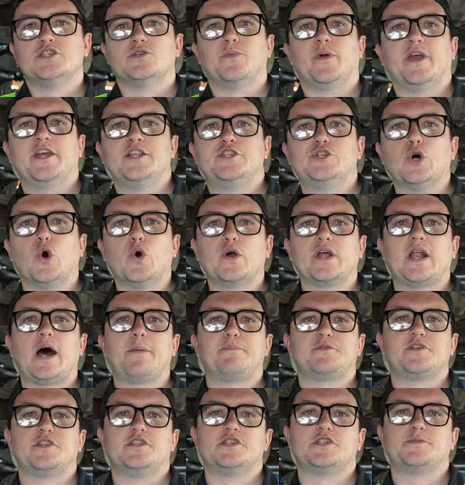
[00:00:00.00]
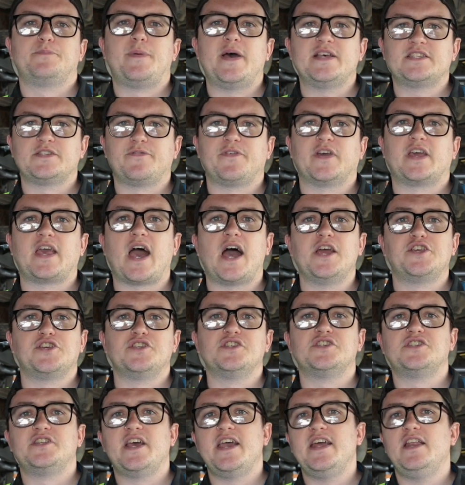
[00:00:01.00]
so we can torque it up to the
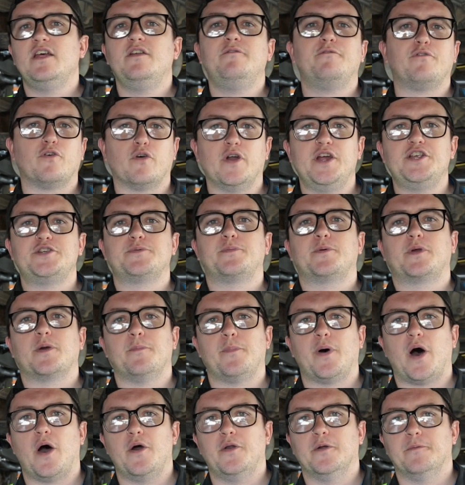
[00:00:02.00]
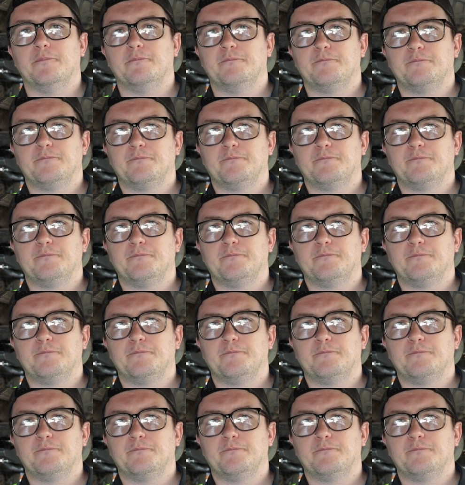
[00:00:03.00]
specifications needed for each component.